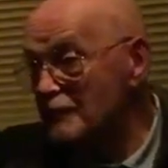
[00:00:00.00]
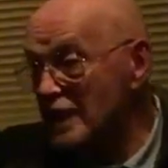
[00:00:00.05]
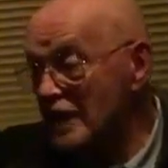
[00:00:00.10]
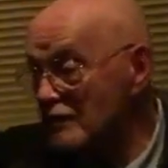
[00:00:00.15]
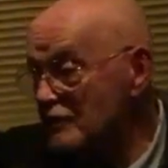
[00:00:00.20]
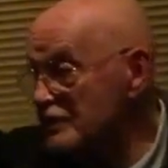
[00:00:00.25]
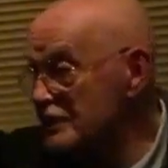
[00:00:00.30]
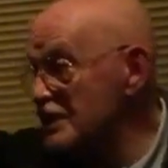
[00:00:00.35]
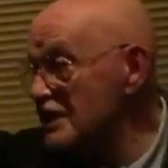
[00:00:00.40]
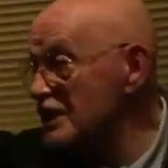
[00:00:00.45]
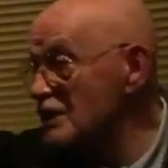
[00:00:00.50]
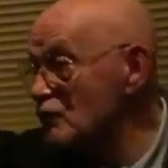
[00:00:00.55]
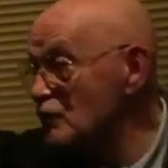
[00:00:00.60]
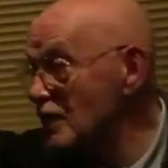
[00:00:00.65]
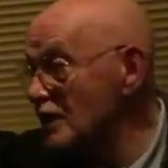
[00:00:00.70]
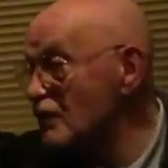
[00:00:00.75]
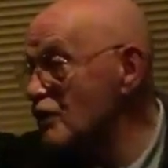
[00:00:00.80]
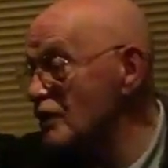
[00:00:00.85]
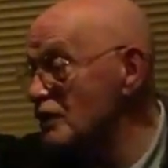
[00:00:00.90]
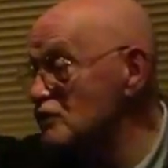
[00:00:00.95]
And the
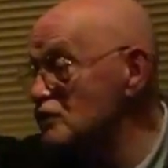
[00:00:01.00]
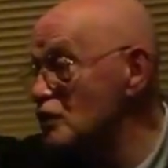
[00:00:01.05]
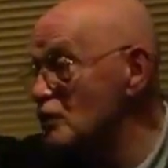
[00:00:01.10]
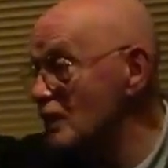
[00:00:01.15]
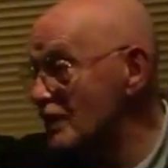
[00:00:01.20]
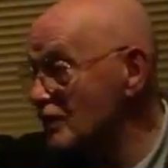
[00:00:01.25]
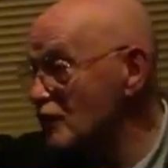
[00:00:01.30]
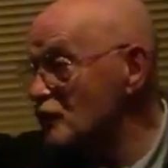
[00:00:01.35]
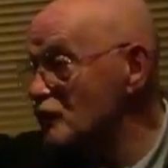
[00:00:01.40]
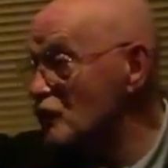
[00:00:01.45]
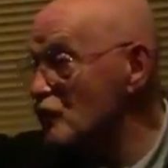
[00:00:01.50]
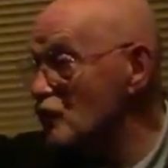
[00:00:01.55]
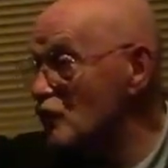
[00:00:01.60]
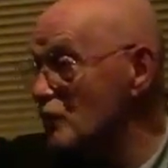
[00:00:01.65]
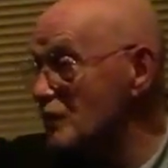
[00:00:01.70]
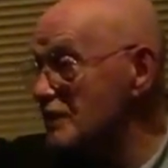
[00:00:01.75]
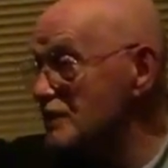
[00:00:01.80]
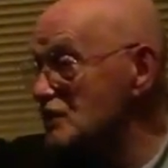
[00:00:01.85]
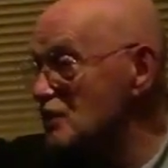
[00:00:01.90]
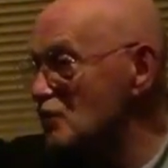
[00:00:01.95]
record of the
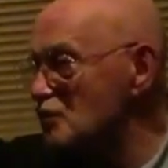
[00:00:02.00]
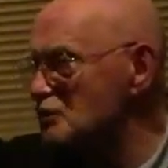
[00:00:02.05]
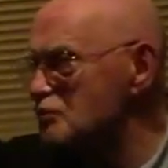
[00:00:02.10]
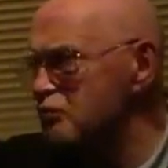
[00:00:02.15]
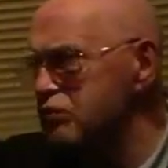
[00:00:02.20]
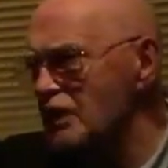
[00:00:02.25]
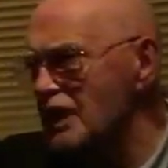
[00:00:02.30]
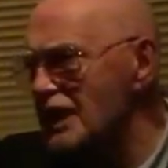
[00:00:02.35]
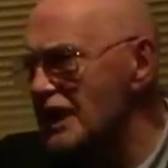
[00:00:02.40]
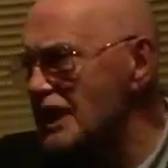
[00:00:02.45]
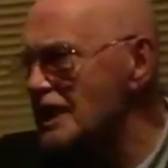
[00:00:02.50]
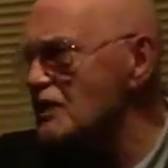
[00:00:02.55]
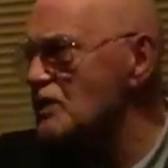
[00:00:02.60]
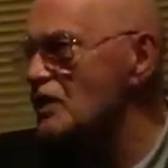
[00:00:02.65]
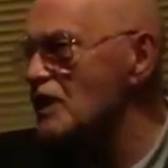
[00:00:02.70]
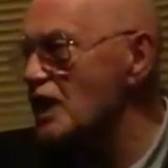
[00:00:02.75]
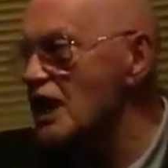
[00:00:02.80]
week, so it was played,